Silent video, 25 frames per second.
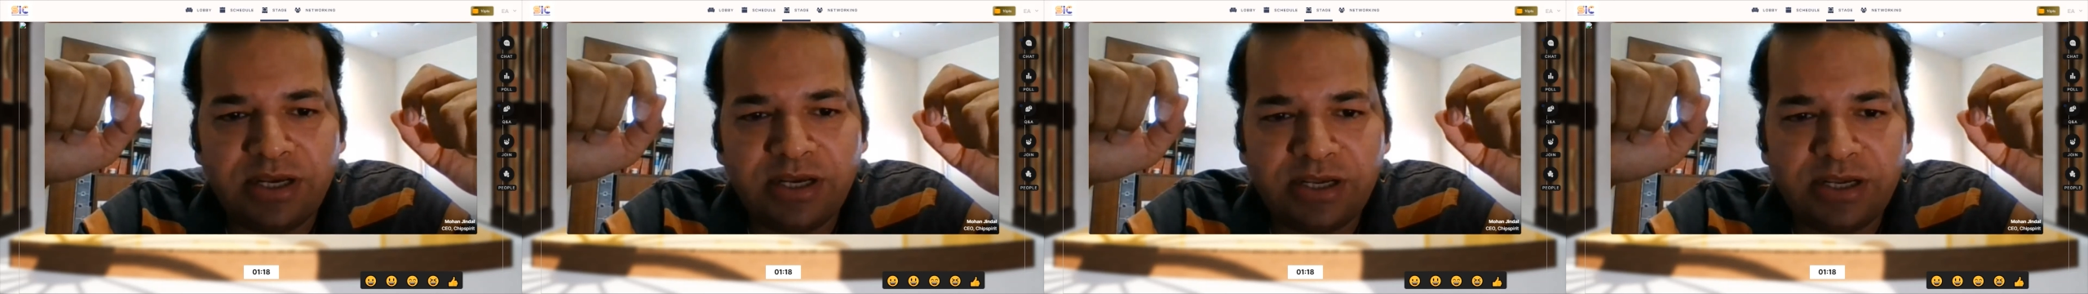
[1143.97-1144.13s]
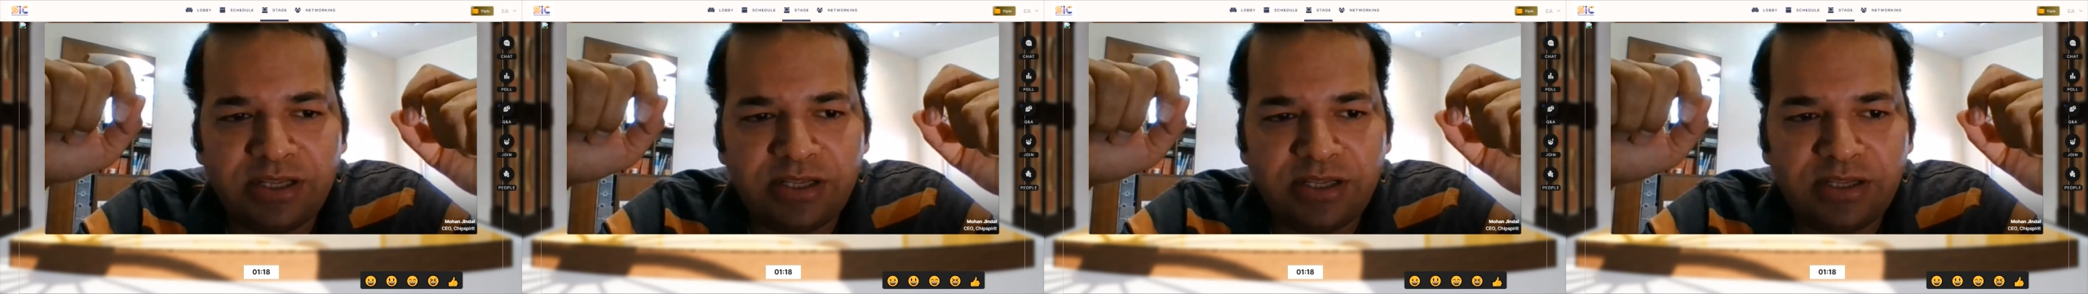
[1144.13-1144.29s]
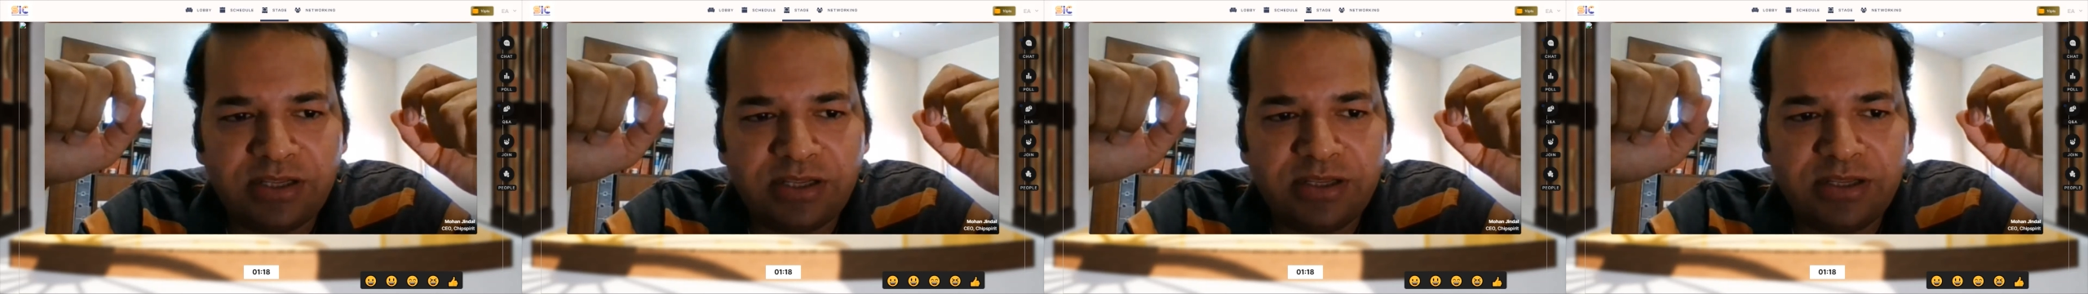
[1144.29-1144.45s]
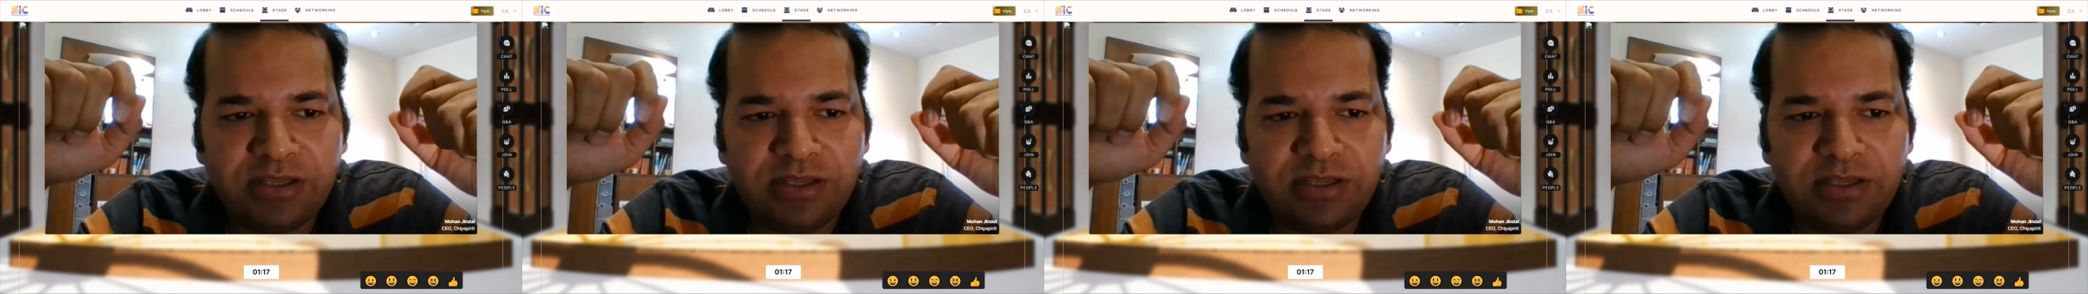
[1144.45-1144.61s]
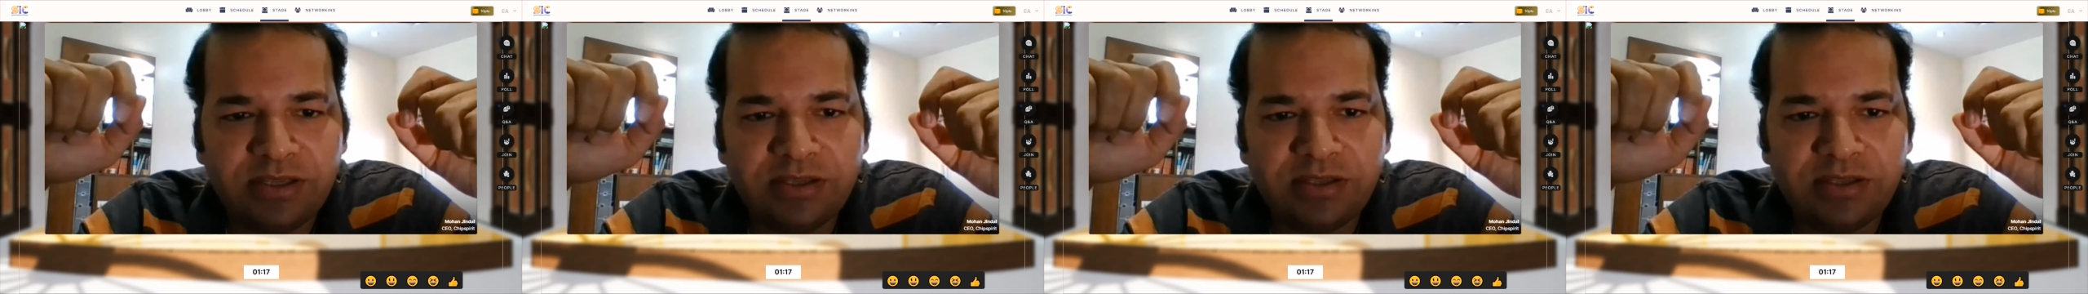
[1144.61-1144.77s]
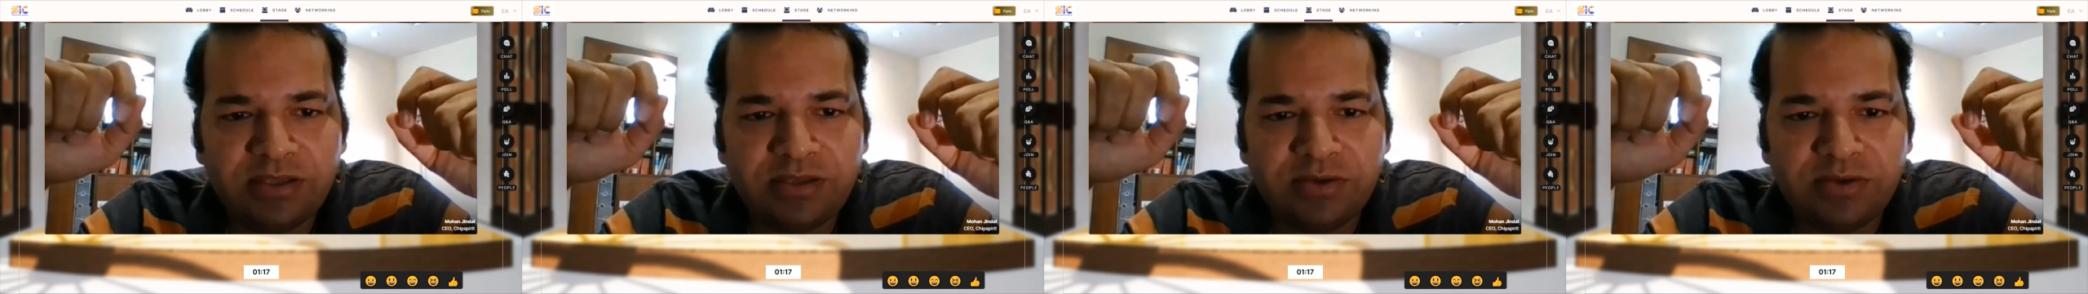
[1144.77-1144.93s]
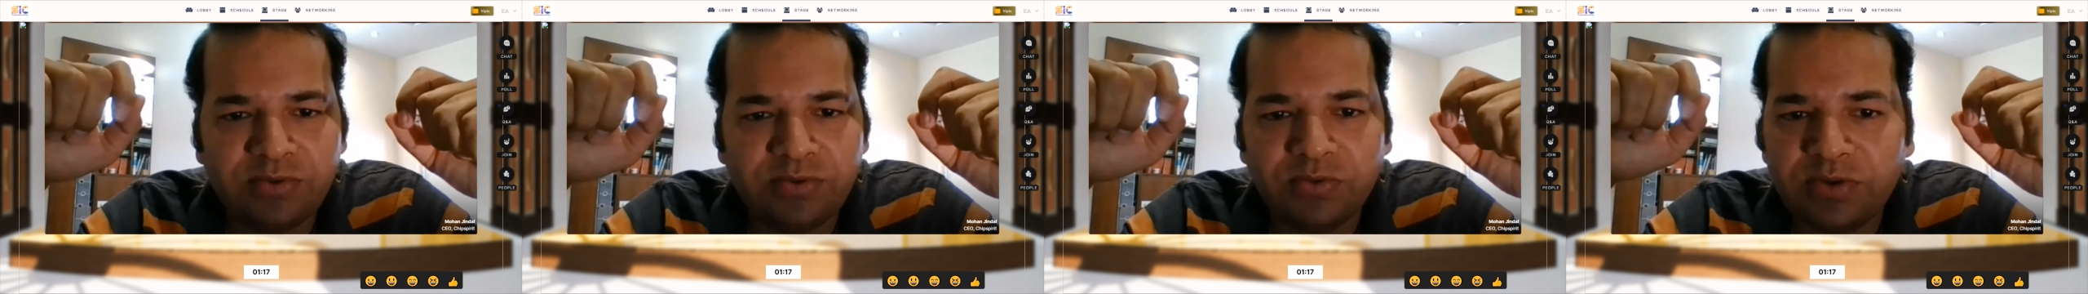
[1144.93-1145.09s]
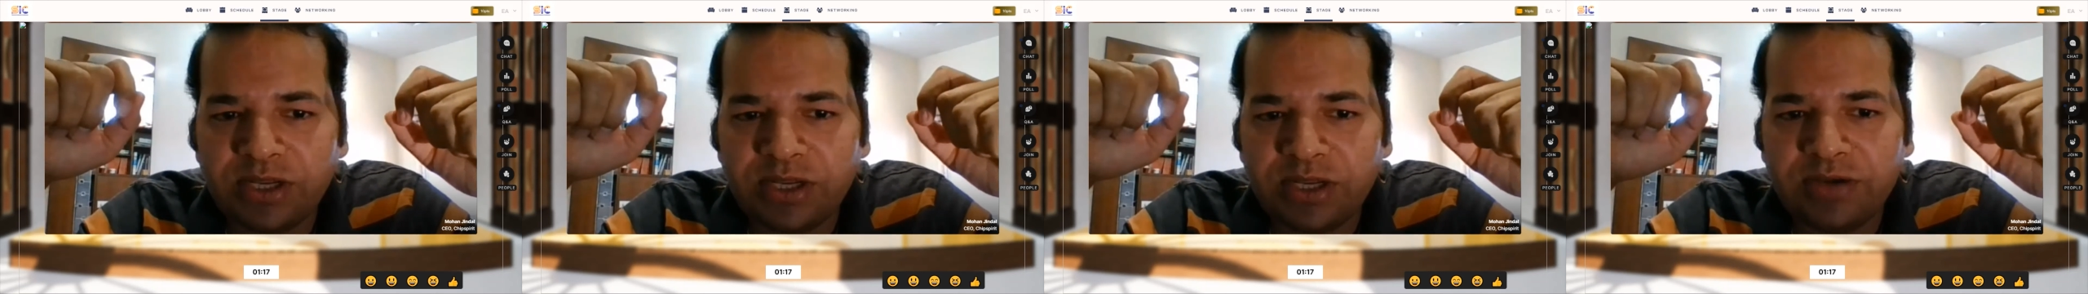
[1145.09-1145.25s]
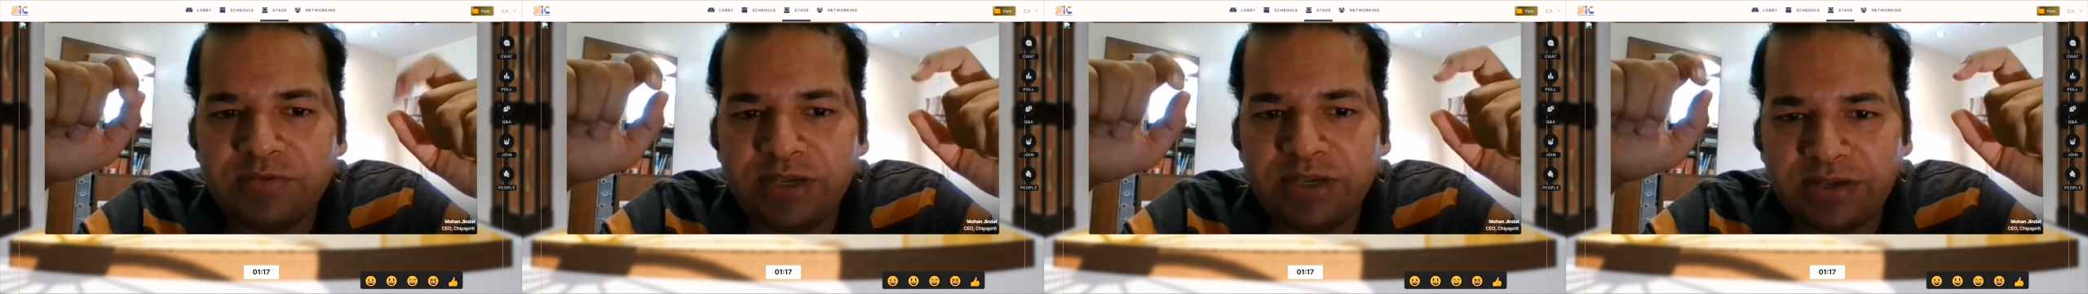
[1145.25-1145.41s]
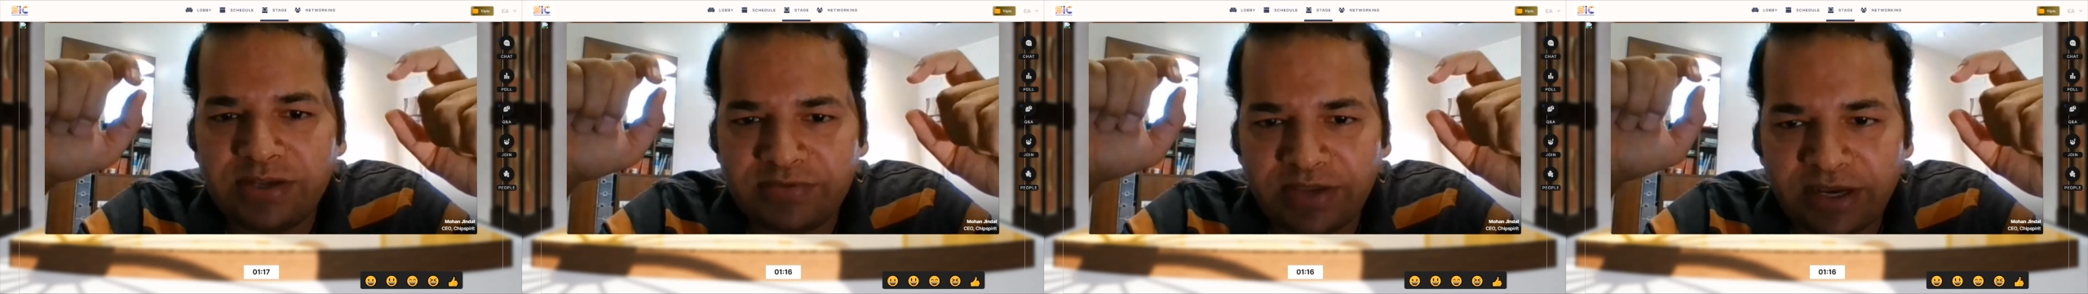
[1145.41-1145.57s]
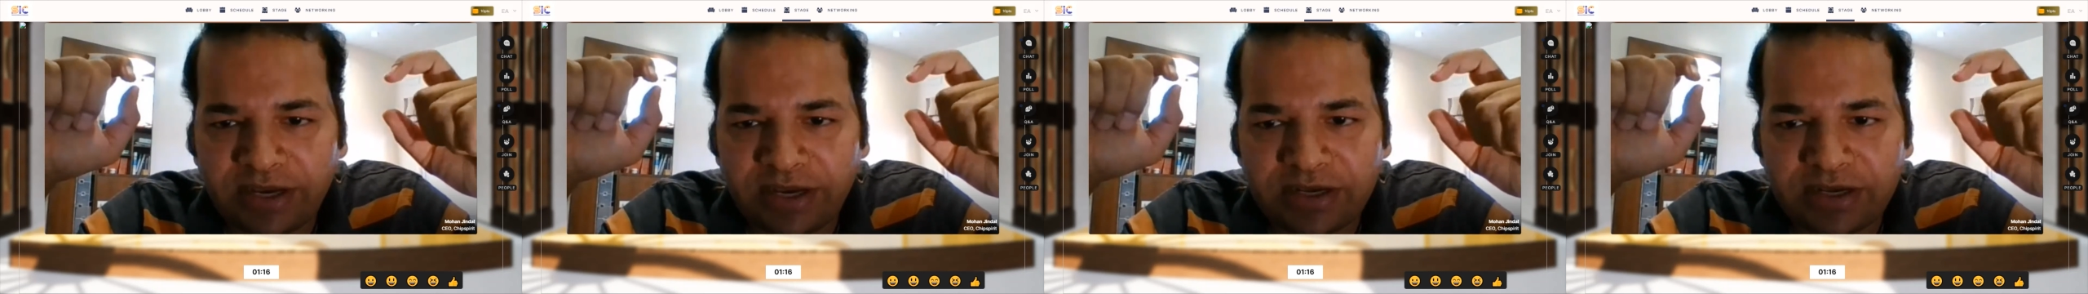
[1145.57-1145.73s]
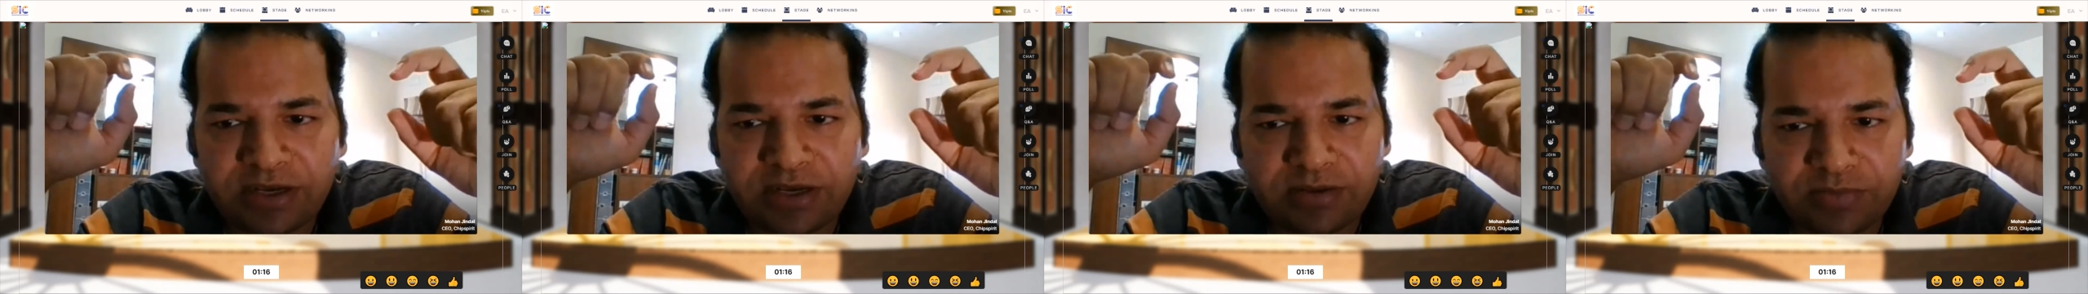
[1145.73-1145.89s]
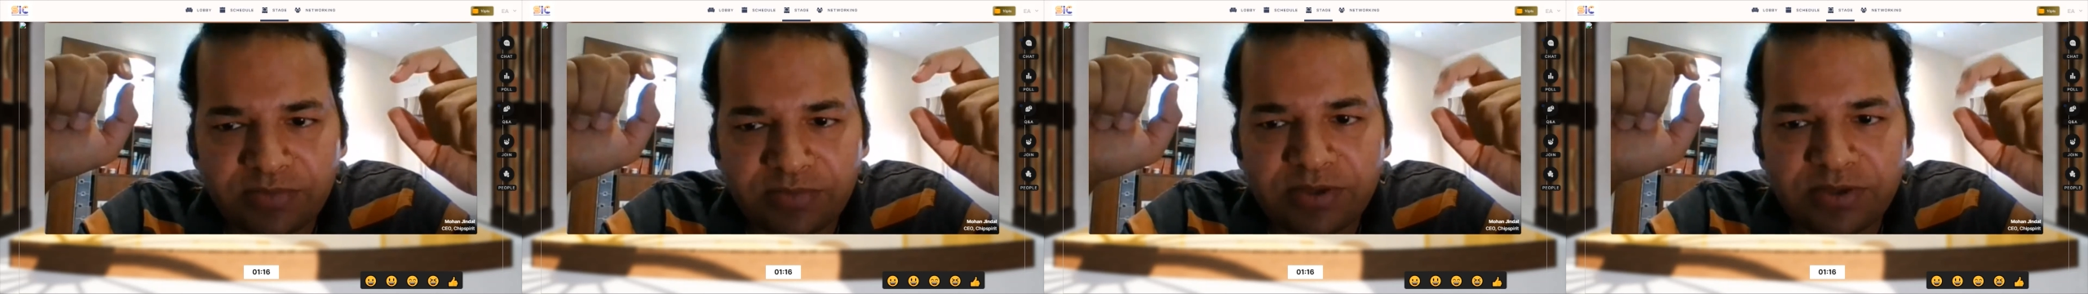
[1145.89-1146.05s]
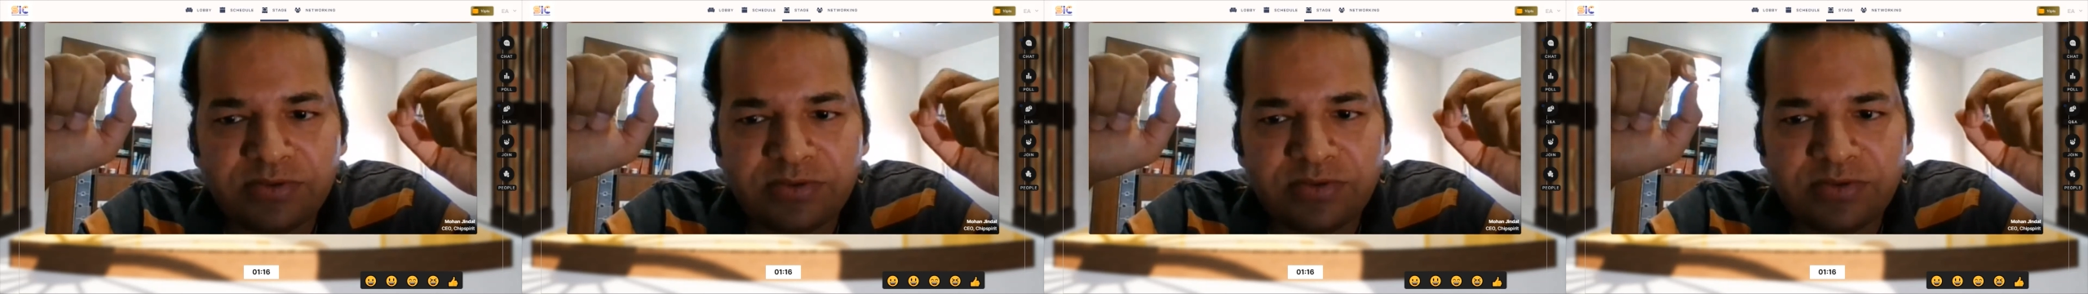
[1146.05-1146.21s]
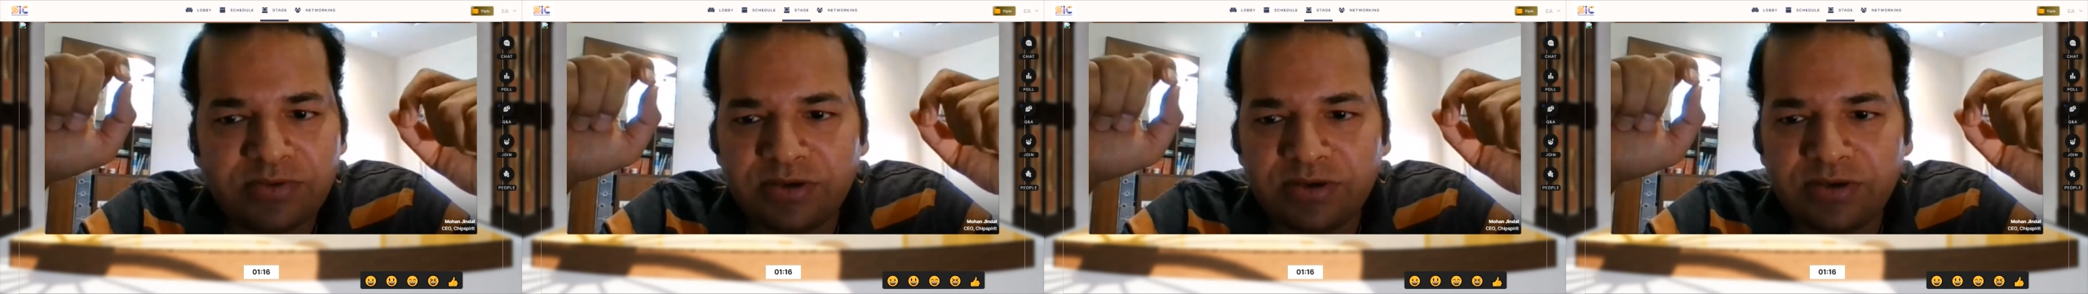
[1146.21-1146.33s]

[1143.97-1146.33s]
I don't have the exact numbers,